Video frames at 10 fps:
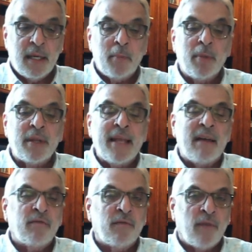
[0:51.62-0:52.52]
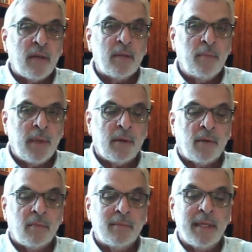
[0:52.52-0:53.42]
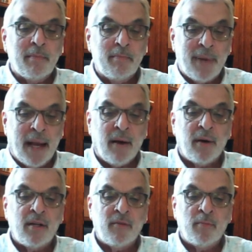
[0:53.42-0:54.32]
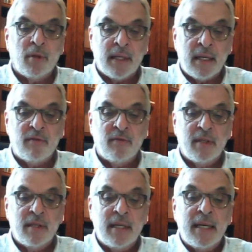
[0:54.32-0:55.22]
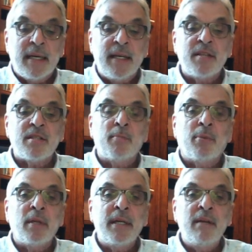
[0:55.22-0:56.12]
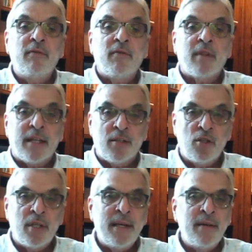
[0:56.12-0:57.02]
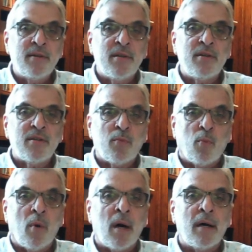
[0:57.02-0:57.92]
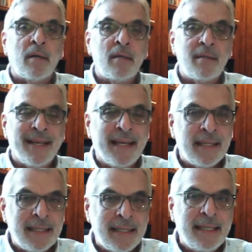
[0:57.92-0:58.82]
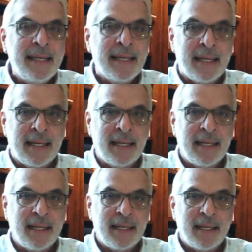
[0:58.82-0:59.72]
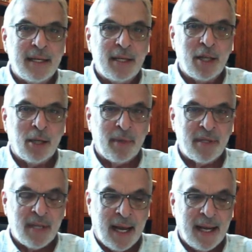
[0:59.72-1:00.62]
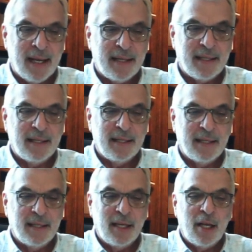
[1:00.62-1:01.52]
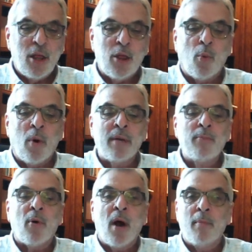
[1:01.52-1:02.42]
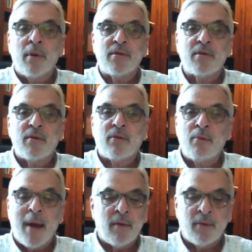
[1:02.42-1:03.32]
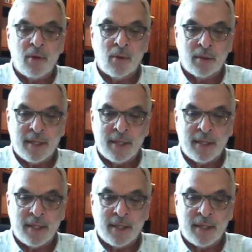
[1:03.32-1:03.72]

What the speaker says: but that fundamental imperative belief is the belief that Jesus was indeed the Messiah, the one promised throughout the Old